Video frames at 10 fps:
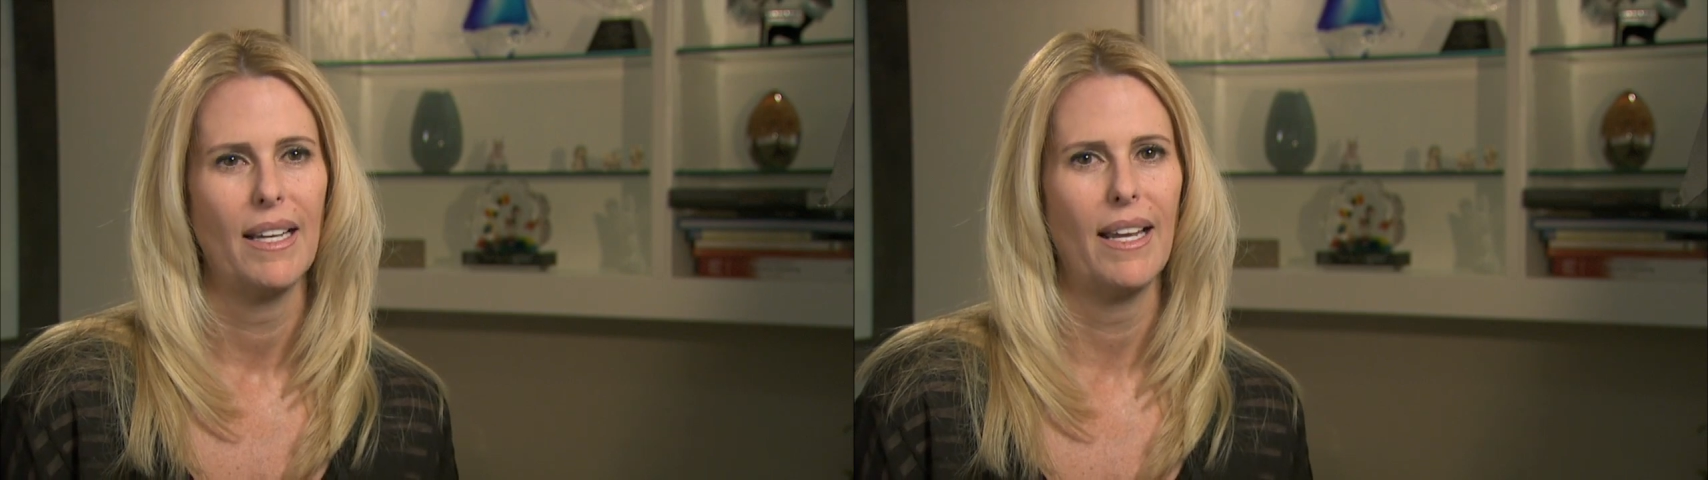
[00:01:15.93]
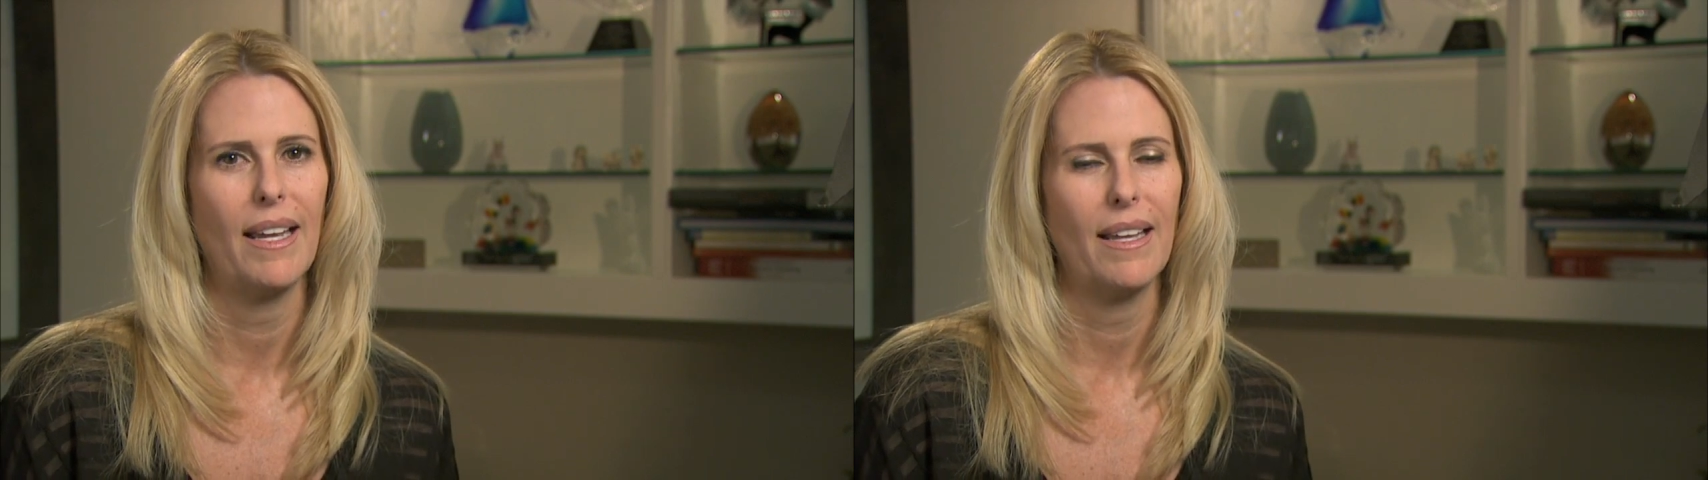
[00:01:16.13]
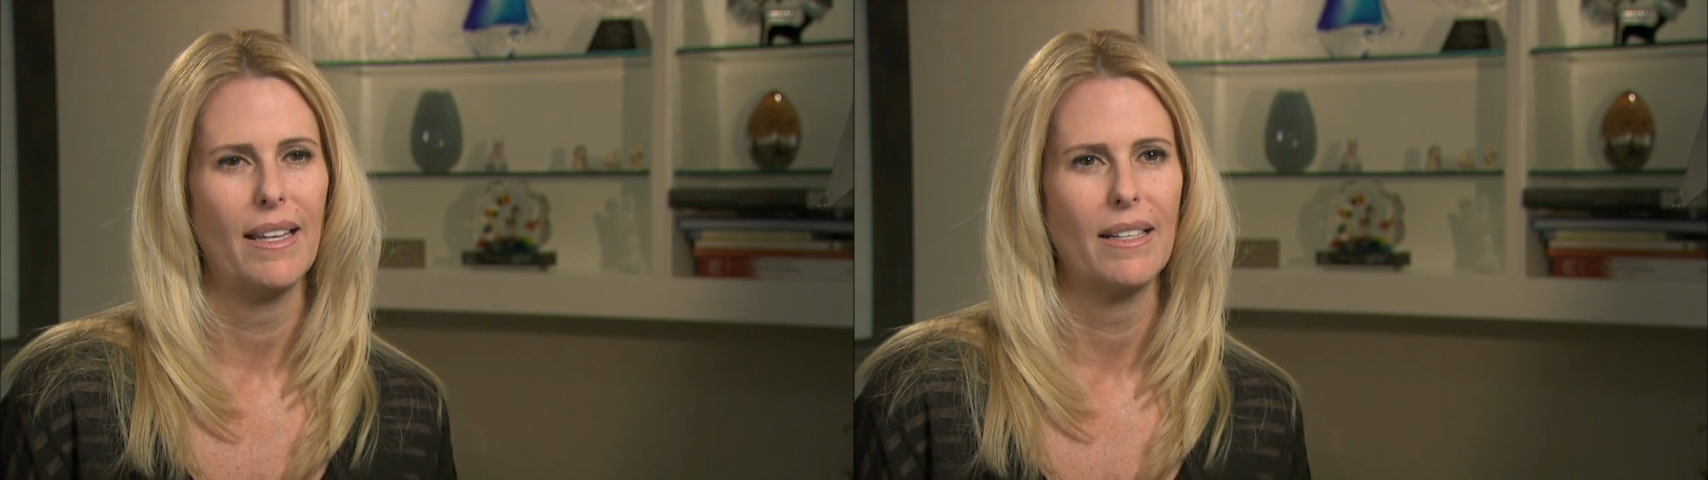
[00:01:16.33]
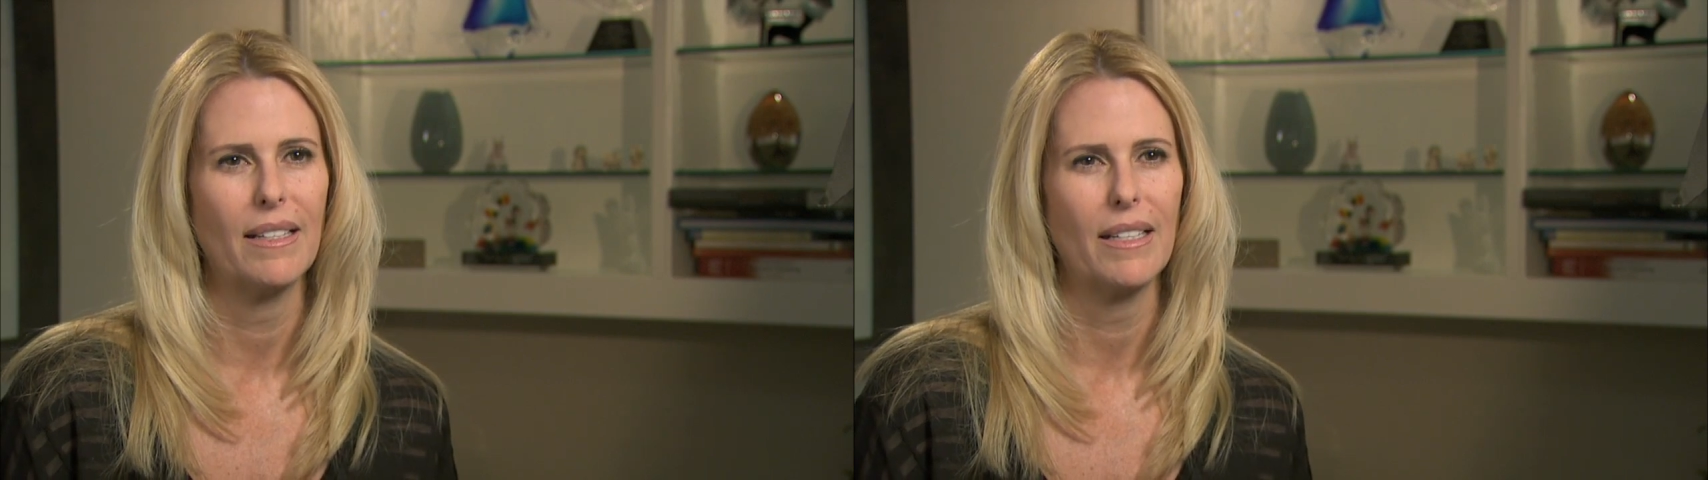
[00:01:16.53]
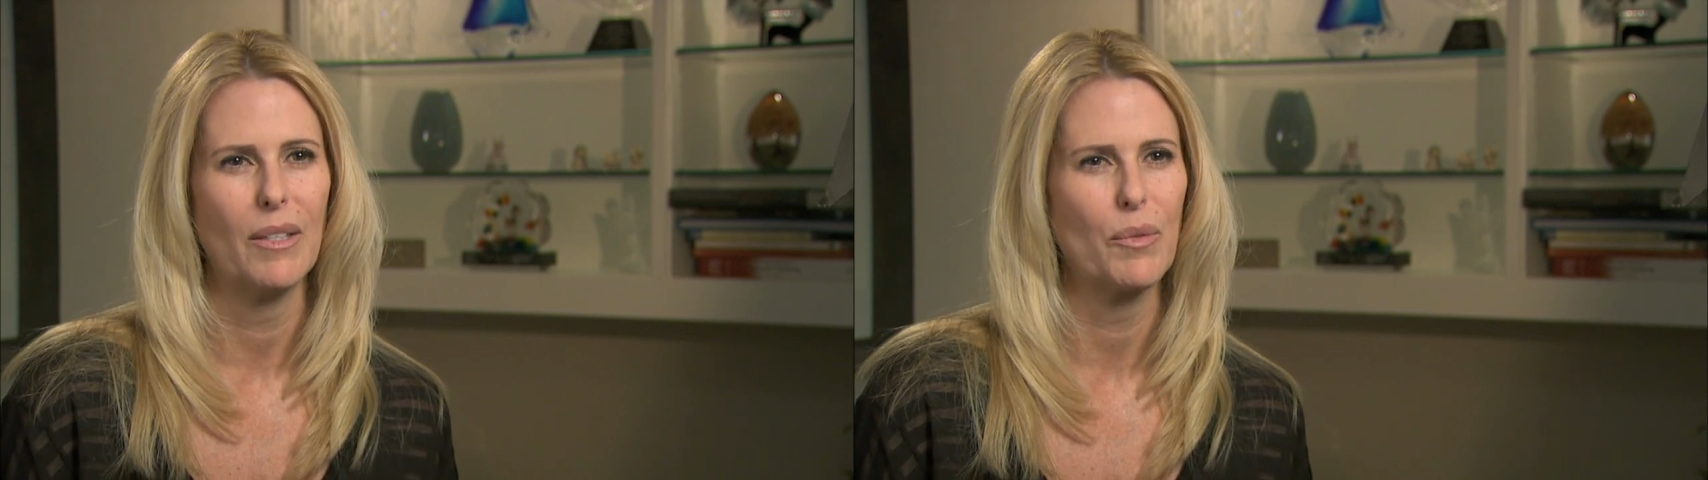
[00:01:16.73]
And
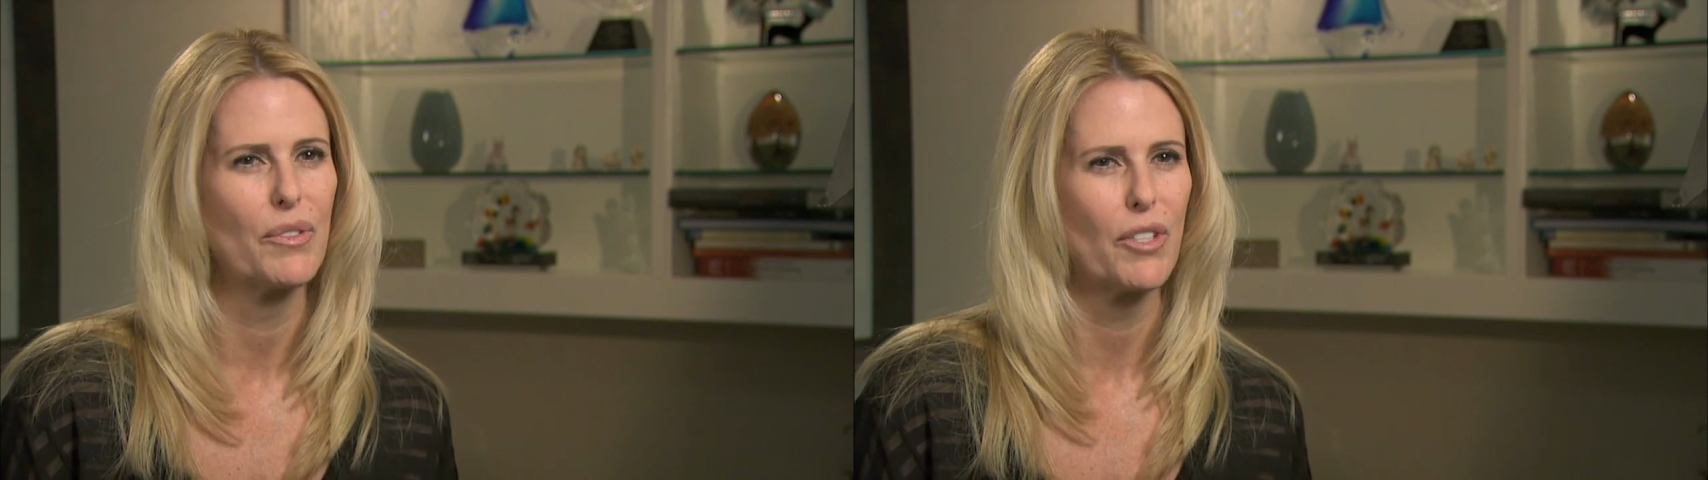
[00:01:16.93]
it was